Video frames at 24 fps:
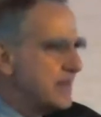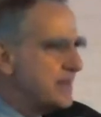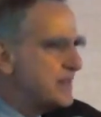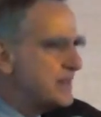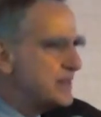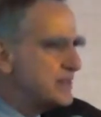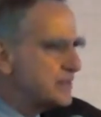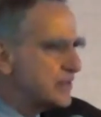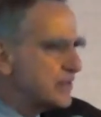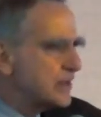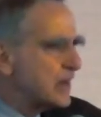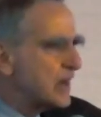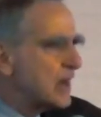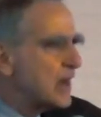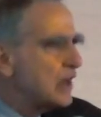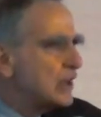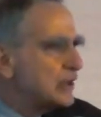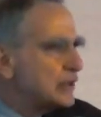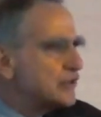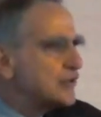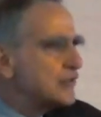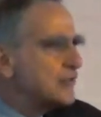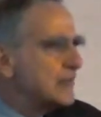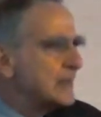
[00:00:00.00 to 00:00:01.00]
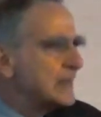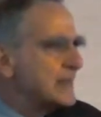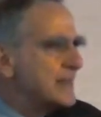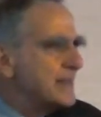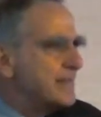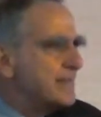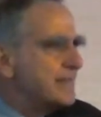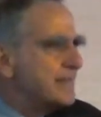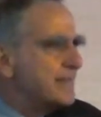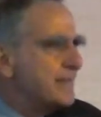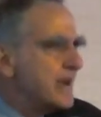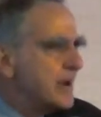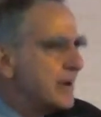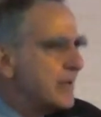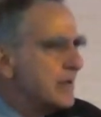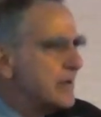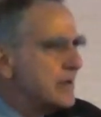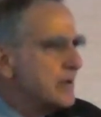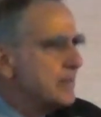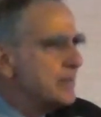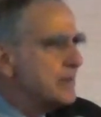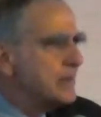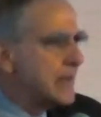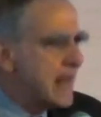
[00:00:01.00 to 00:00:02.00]
These are culturally
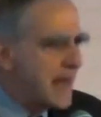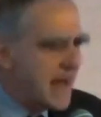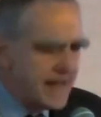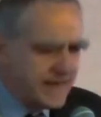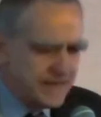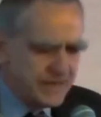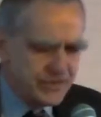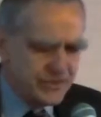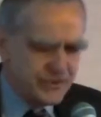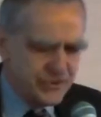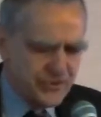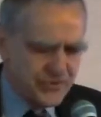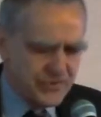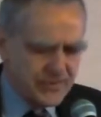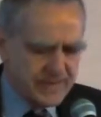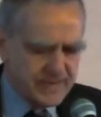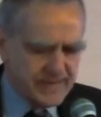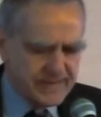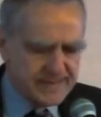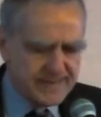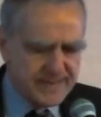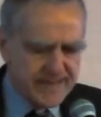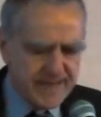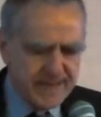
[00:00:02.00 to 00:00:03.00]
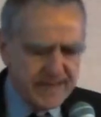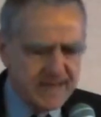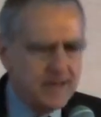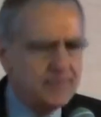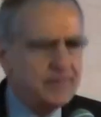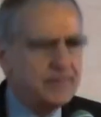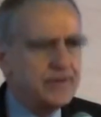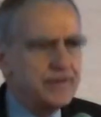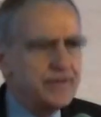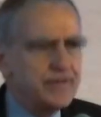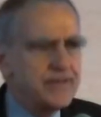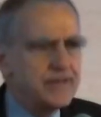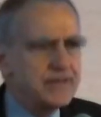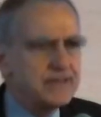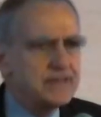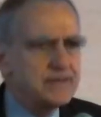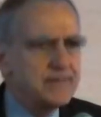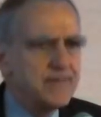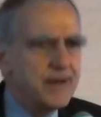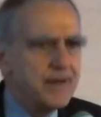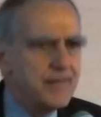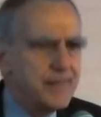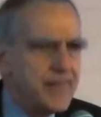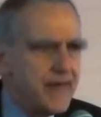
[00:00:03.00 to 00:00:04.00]
variable attitudes. I'll say a couple of things
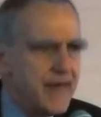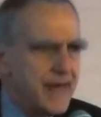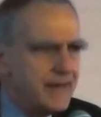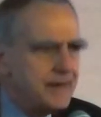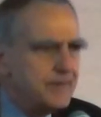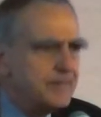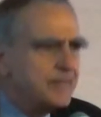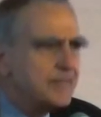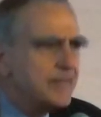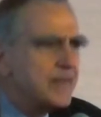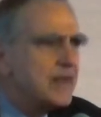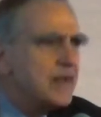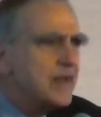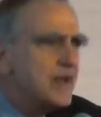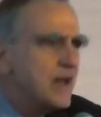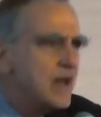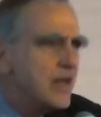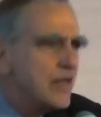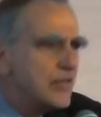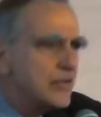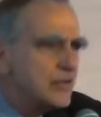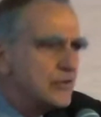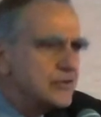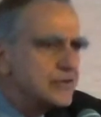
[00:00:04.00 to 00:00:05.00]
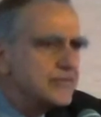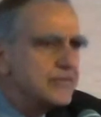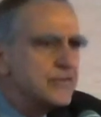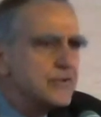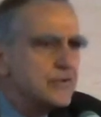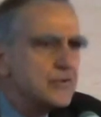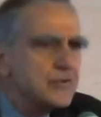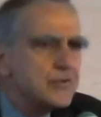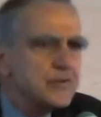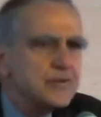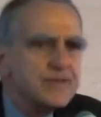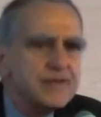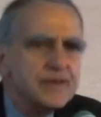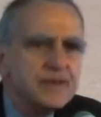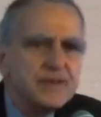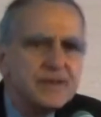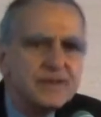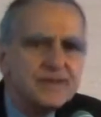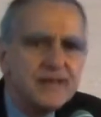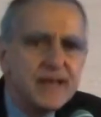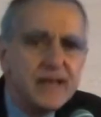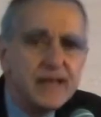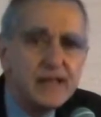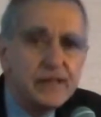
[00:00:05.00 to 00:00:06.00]
about that. Those of you who are
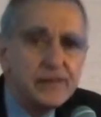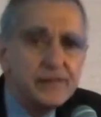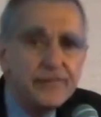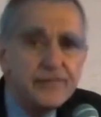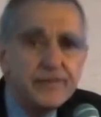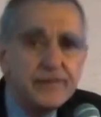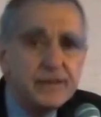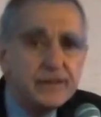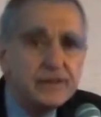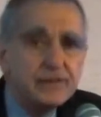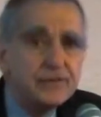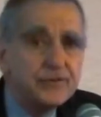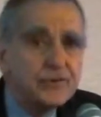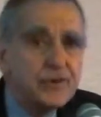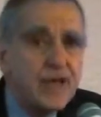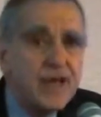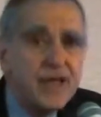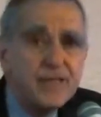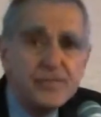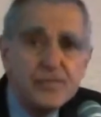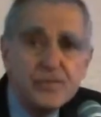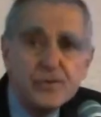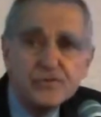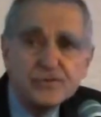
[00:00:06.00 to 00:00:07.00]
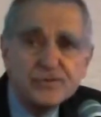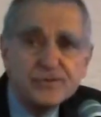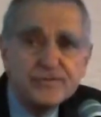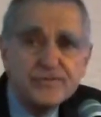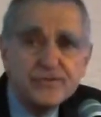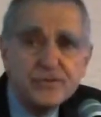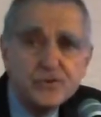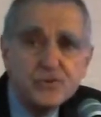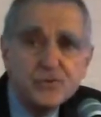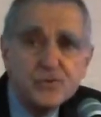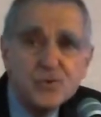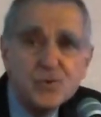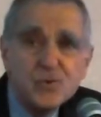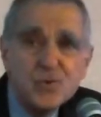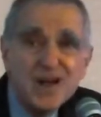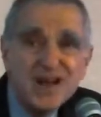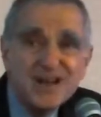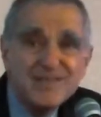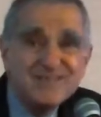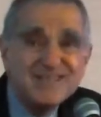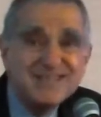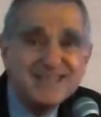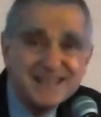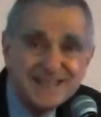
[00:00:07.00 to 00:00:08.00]
in the health field, and those of you who
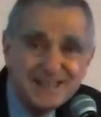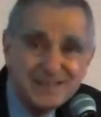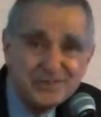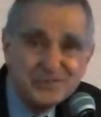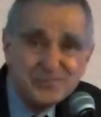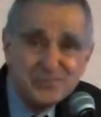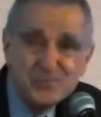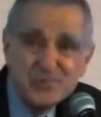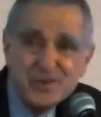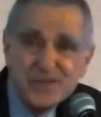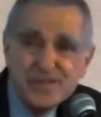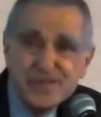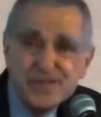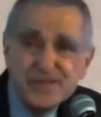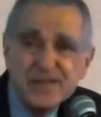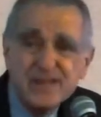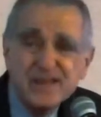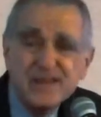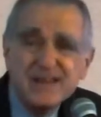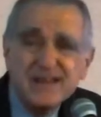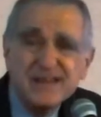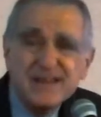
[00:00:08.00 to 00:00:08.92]
have dealt with